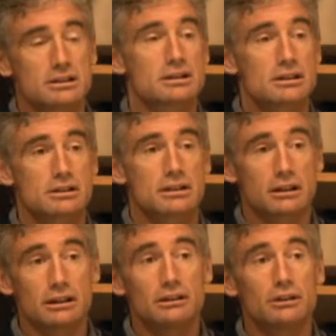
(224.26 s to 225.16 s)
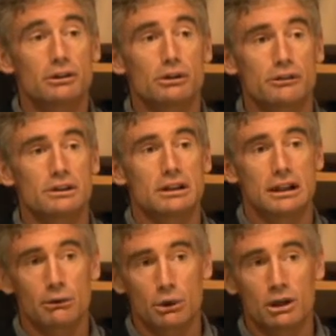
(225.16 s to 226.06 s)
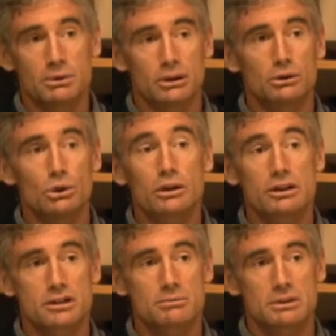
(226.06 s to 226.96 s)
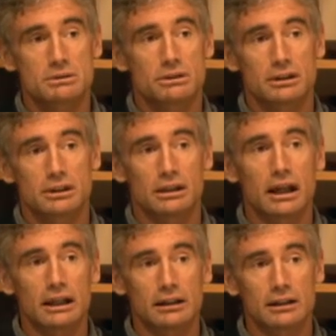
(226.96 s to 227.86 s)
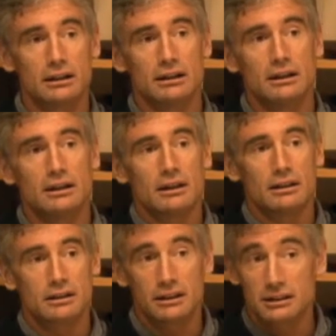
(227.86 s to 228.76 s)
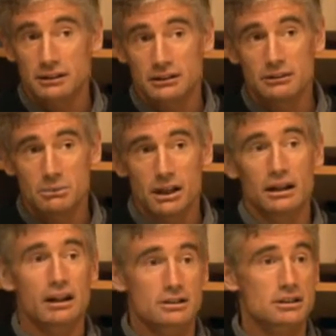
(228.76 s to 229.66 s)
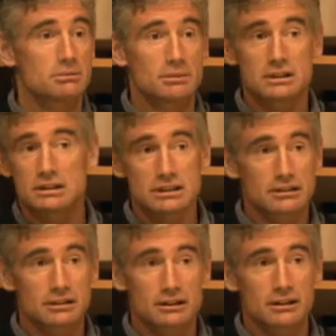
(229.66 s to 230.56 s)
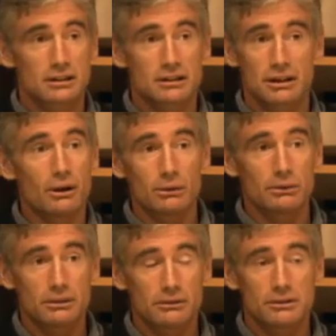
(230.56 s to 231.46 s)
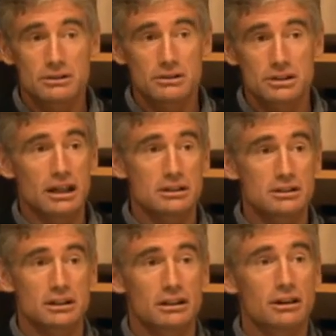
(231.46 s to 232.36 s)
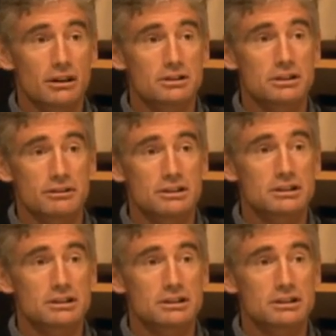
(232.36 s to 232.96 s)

that essentially killed all of the aerobic organisms within the lake, then you might actually miss the whole change in the ecology of the